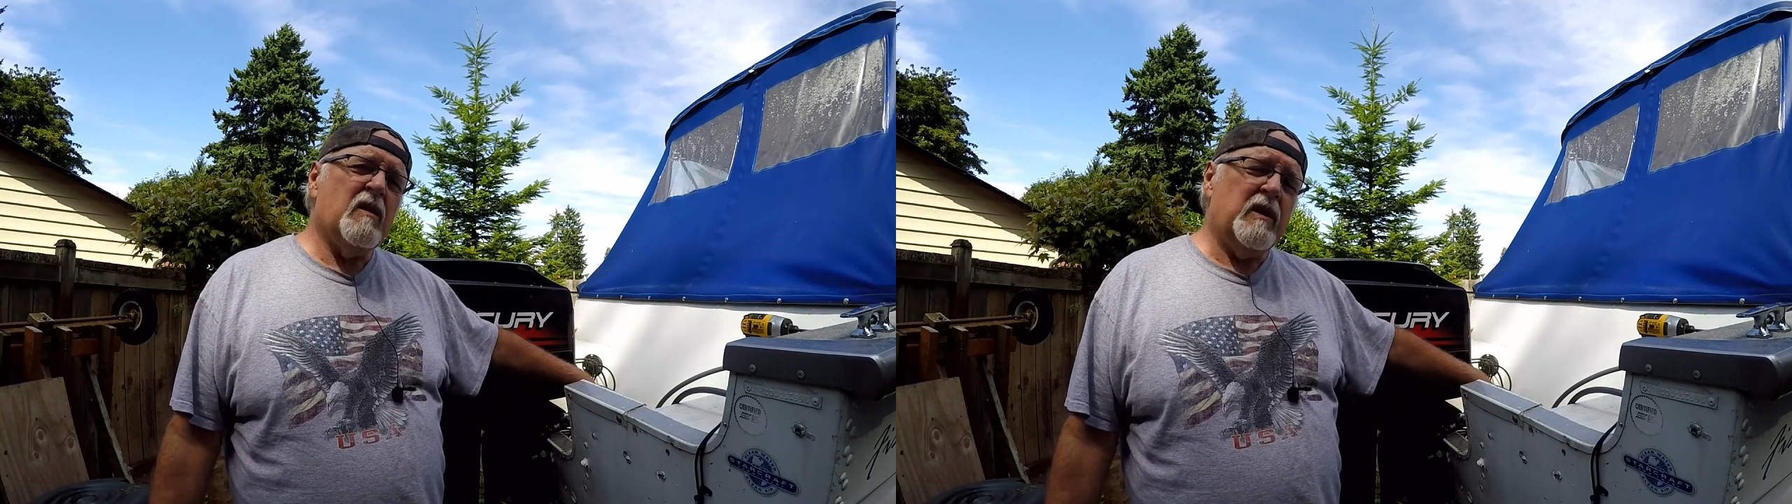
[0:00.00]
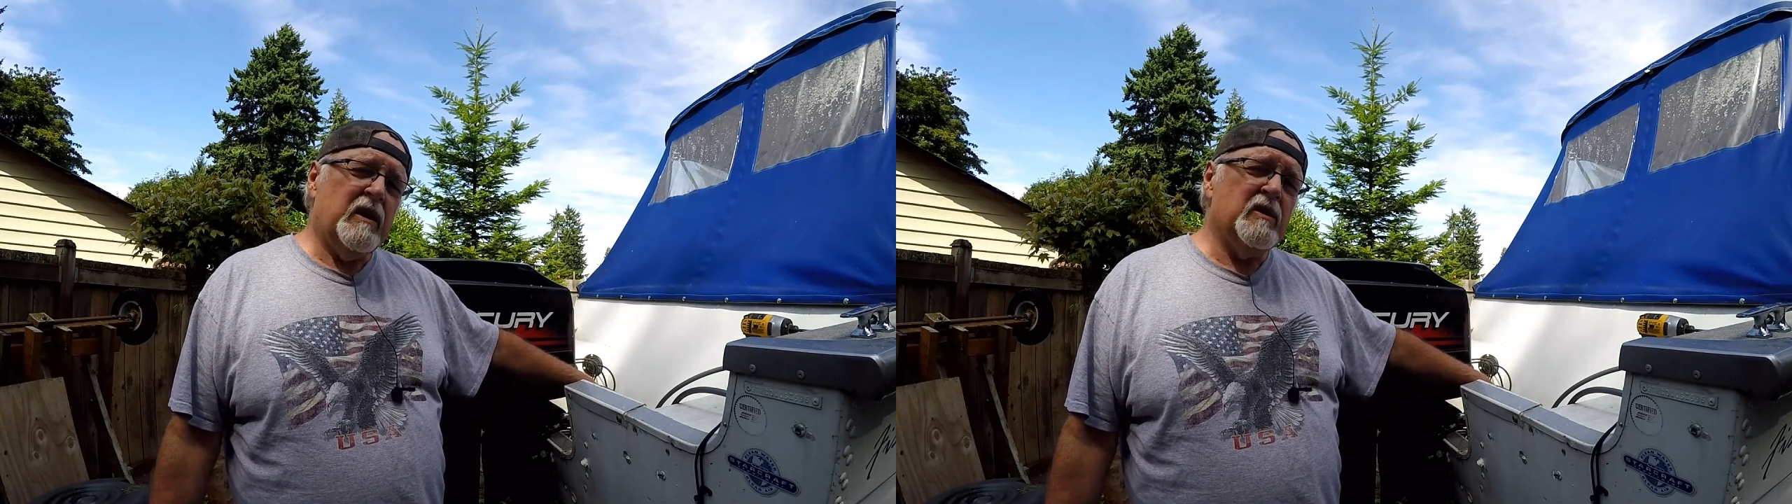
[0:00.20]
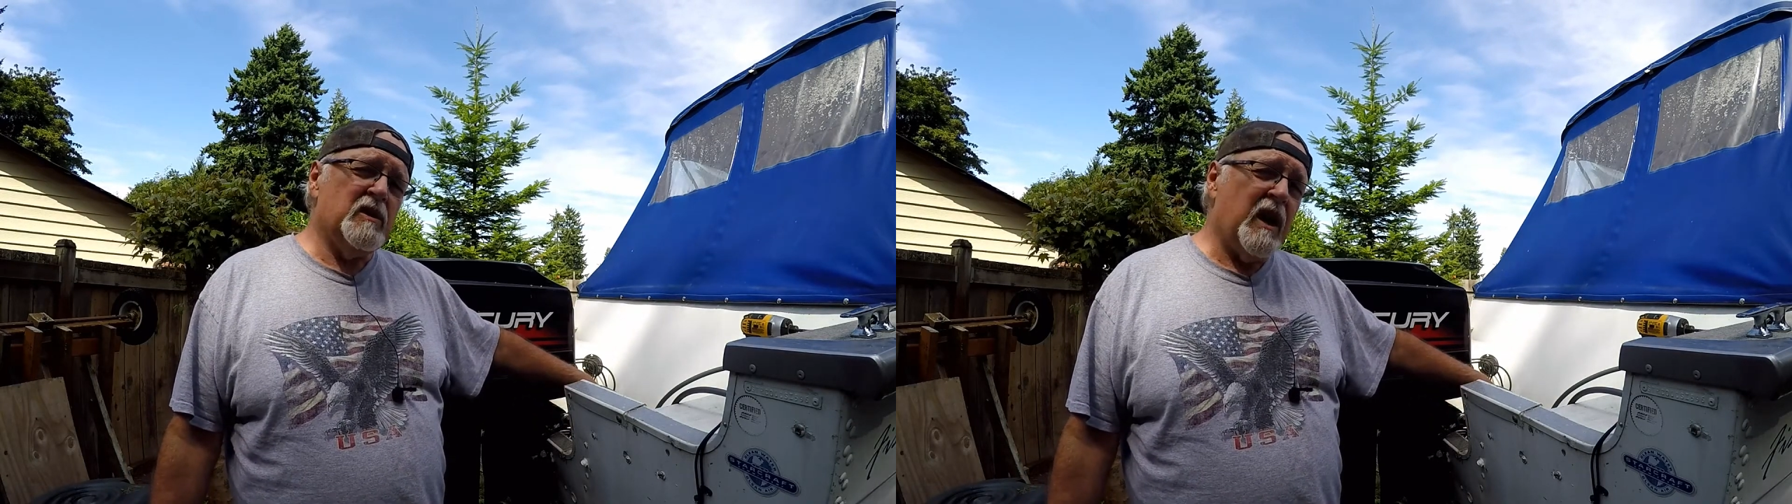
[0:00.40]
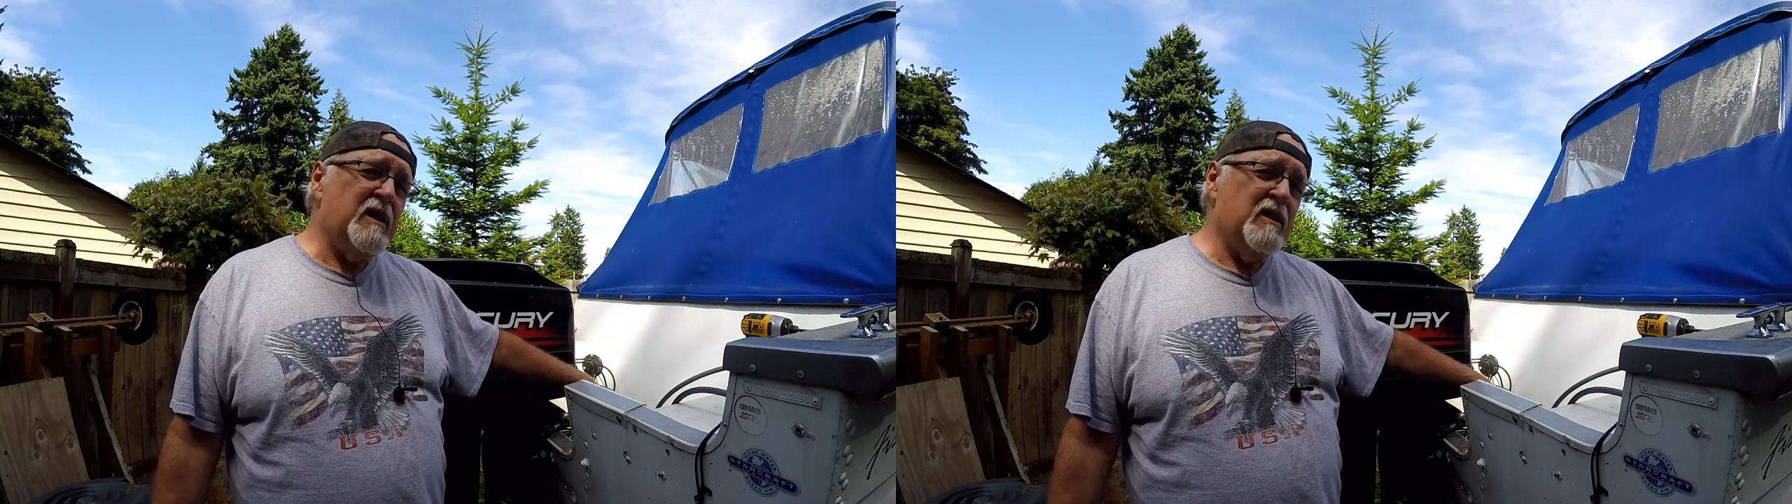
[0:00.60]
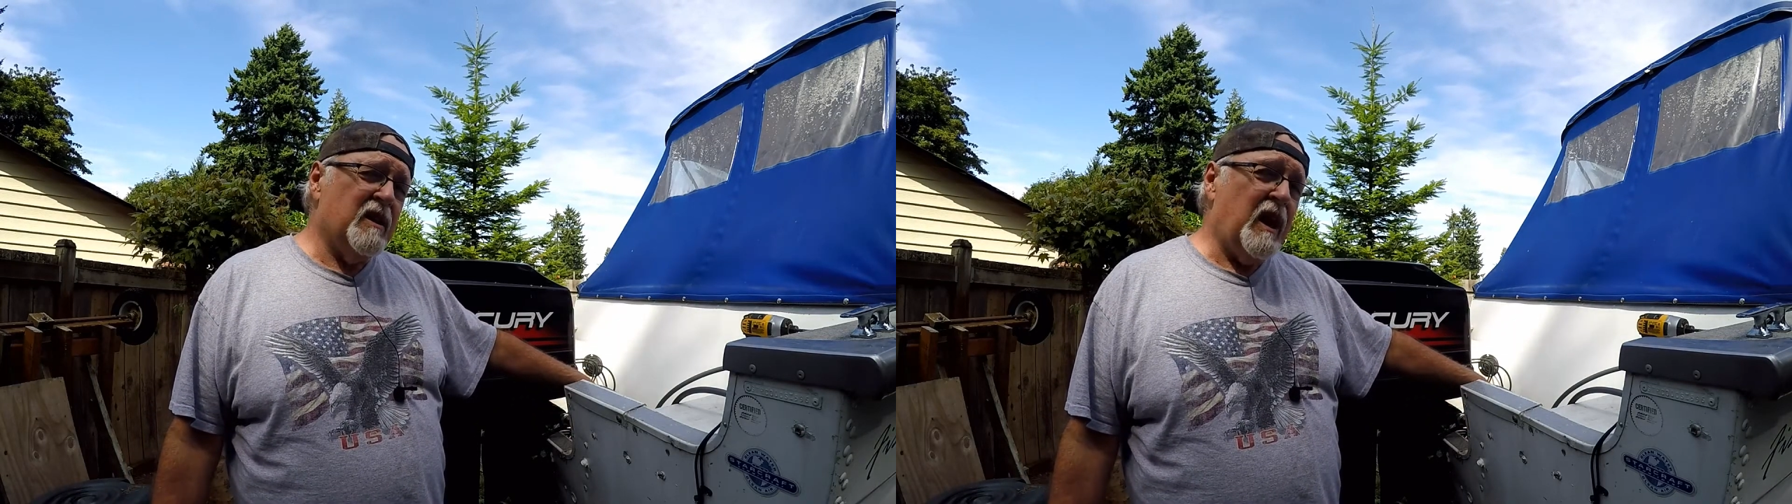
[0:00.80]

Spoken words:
inside the